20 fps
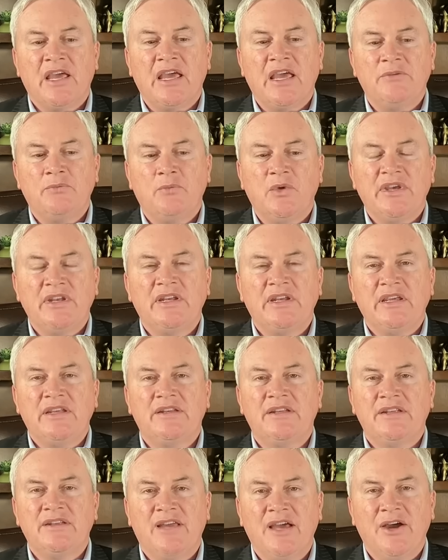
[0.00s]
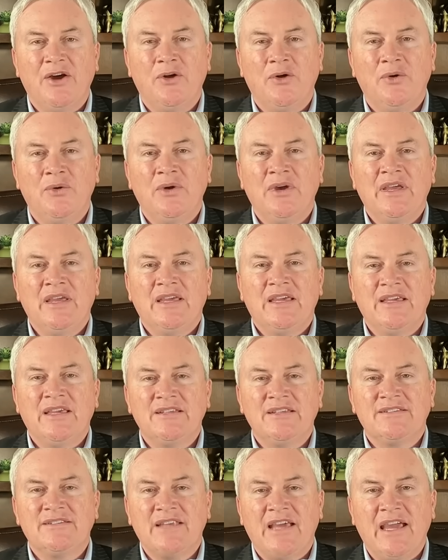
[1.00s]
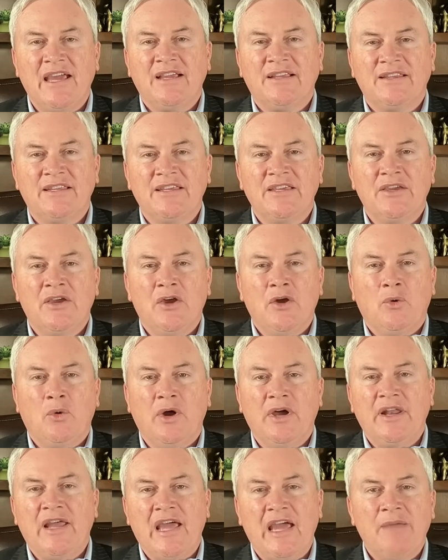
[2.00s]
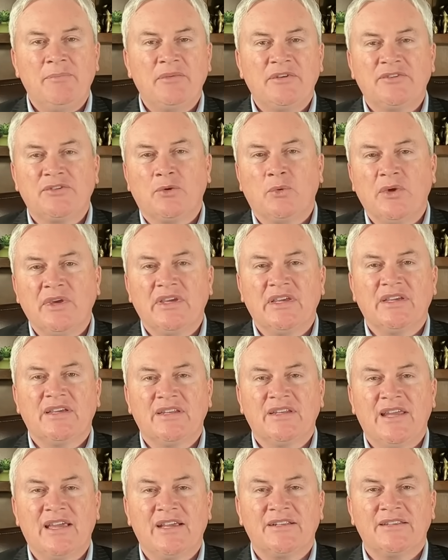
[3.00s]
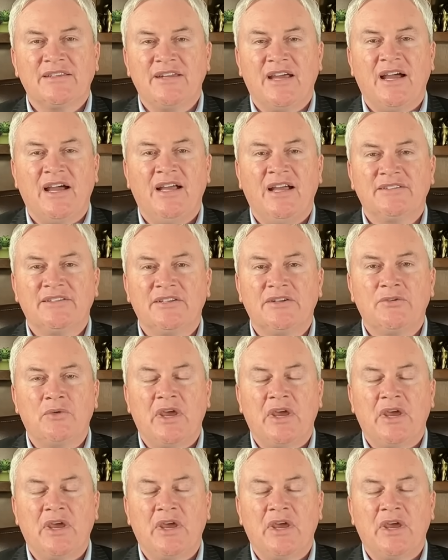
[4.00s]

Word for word: And we need to know exactly what happened so we can connect the dots and,